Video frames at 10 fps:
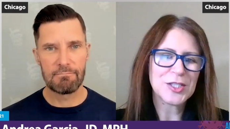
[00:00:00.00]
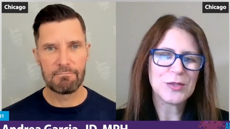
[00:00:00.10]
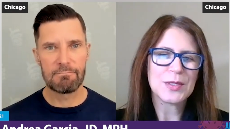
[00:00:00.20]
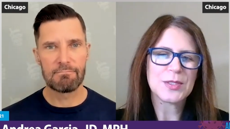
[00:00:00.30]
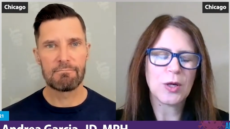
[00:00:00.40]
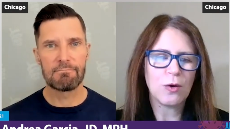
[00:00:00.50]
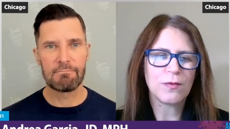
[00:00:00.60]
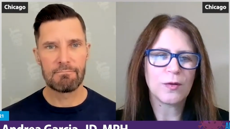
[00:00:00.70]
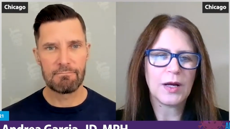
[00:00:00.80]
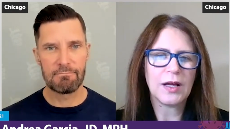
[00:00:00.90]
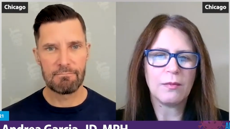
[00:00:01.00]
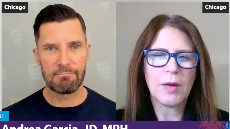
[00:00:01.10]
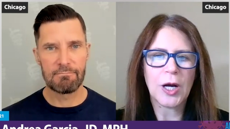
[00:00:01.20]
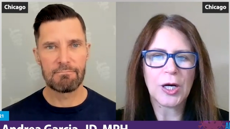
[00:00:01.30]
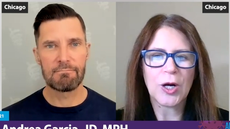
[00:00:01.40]
Speaker 1: to do is
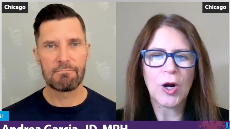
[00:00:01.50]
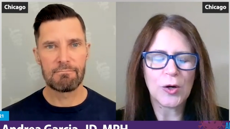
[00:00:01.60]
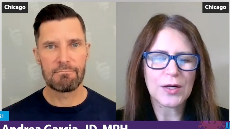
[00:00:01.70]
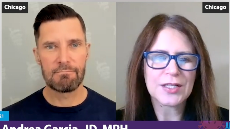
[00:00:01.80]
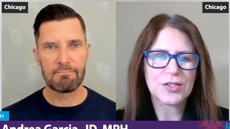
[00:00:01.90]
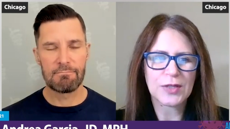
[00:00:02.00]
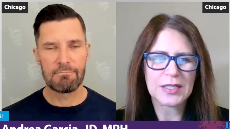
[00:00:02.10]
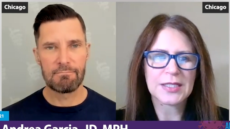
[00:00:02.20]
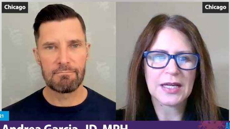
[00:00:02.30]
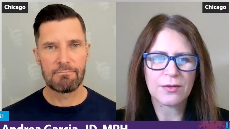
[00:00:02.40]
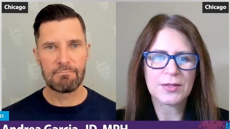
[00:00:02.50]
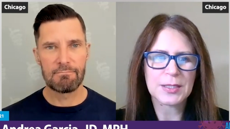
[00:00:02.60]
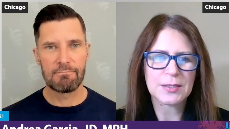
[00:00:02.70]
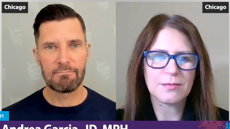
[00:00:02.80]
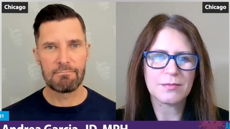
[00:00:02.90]
overwhelm our already stressed health
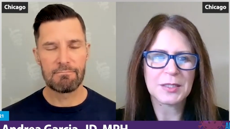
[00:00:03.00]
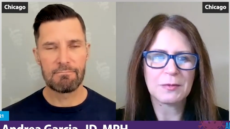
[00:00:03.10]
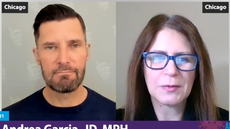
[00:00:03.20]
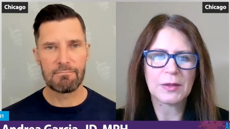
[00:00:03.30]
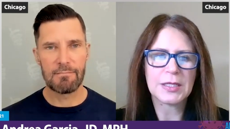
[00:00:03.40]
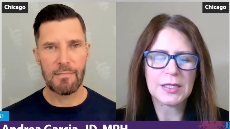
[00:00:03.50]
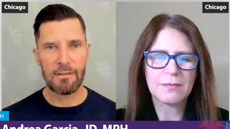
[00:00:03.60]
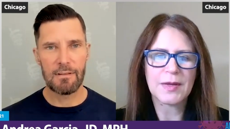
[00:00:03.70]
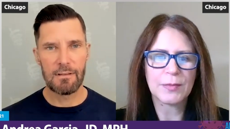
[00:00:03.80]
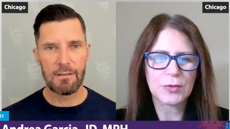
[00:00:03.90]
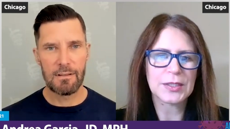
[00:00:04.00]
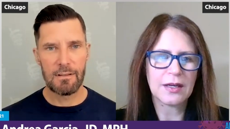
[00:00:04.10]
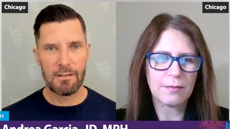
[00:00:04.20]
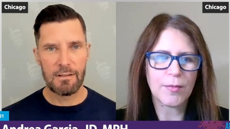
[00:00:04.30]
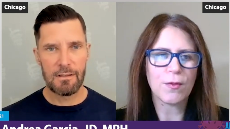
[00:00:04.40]
system. So we really need people to
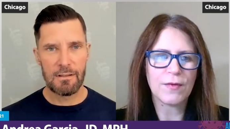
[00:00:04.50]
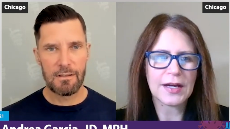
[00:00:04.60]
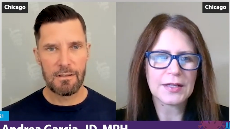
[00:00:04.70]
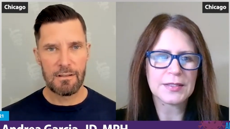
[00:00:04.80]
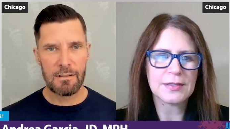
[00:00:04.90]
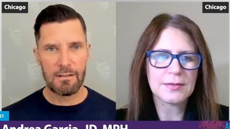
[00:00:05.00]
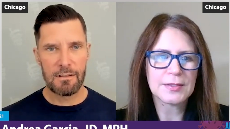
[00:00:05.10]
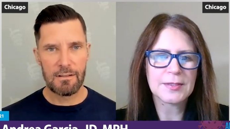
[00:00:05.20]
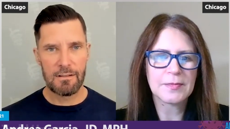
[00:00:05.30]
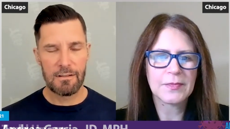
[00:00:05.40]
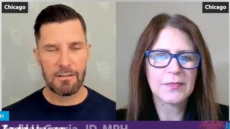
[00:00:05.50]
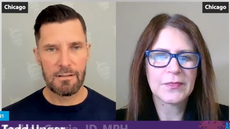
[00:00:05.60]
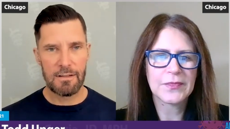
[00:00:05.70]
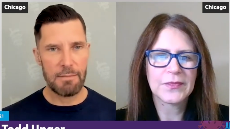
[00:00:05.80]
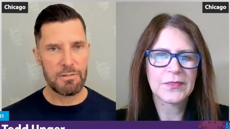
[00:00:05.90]
get both vaccines.
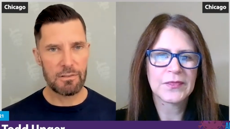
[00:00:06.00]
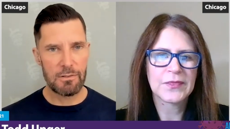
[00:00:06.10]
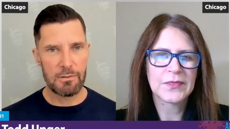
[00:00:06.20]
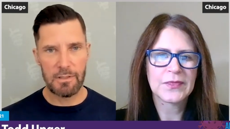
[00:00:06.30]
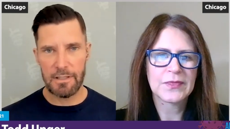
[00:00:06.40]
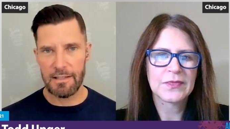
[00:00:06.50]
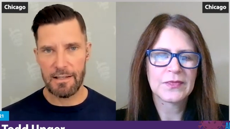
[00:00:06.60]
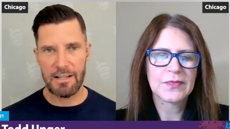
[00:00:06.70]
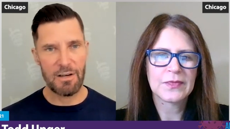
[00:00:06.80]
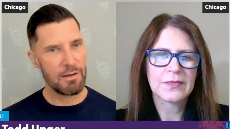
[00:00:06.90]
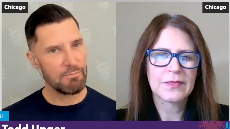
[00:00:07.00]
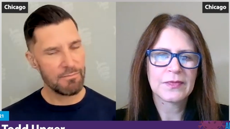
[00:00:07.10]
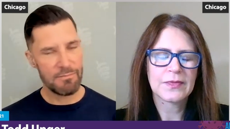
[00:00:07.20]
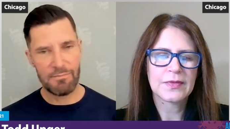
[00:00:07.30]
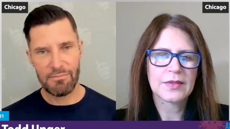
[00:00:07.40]
Speaker 2: Absolutely. No, I
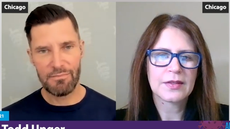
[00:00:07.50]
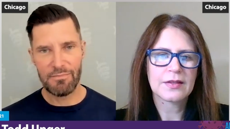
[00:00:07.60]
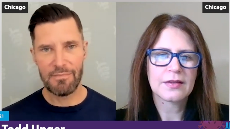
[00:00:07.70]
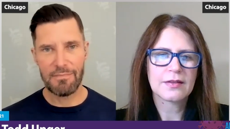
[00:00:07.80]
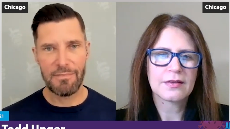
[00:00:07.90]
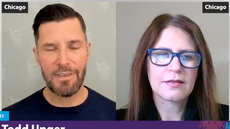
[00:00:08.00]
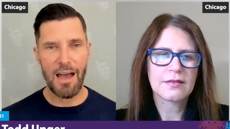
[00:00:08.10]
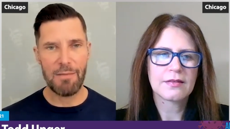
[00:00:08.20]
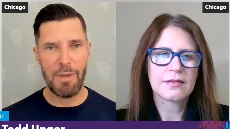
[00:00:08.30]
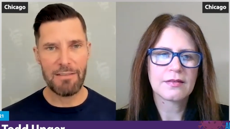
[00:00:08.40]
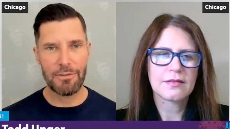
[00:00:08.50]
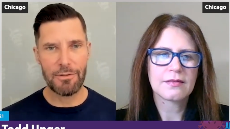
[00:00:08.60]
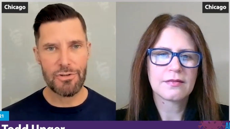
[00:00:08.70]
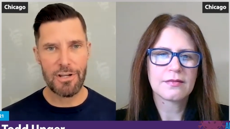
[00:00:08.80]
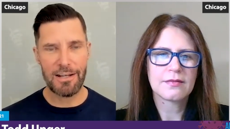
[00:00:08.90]
got my
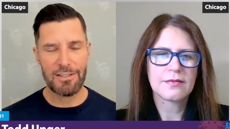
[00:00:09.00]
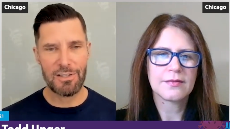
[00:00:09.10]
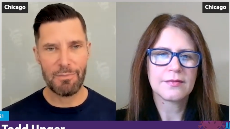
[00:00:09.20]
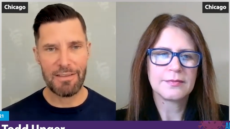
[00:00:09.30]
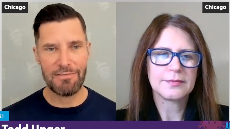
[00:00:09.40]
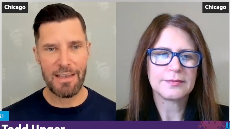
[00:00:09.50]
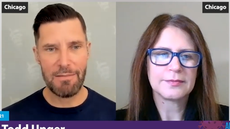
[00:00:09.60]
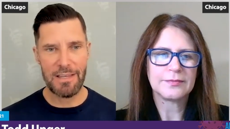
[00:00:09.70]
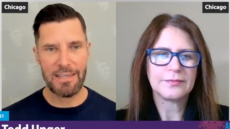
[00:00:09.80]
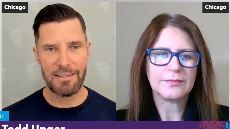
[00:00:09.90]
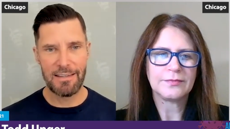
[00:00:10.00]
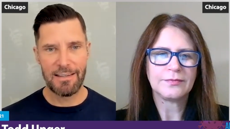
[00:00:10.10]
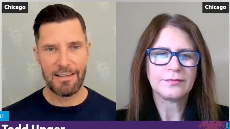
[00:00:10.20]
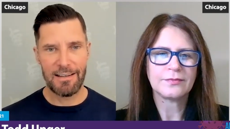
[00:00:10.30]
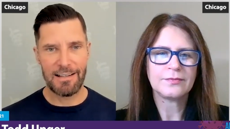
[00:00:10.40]
flu shot, as did my family.
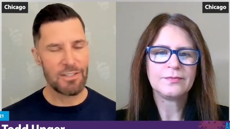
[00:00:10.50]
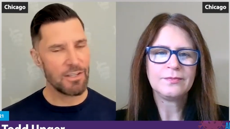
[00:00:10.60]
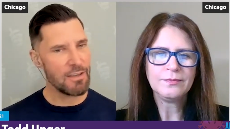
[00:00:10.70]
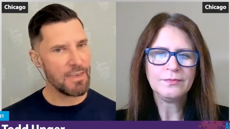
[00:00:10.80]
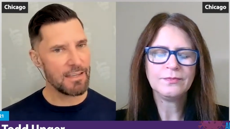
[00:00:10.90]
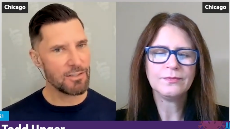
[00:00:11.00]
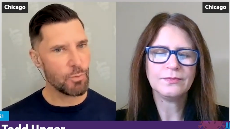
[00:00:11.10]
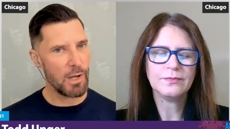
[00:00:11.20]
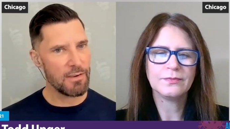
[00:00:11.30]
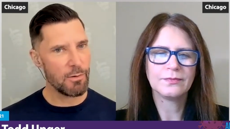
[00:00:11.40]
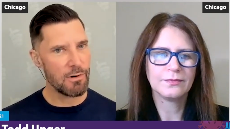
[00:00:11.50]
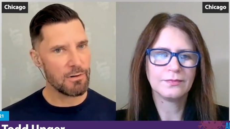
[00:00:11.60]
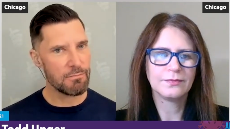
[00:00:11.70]
Uh, it's a good thing because I think we're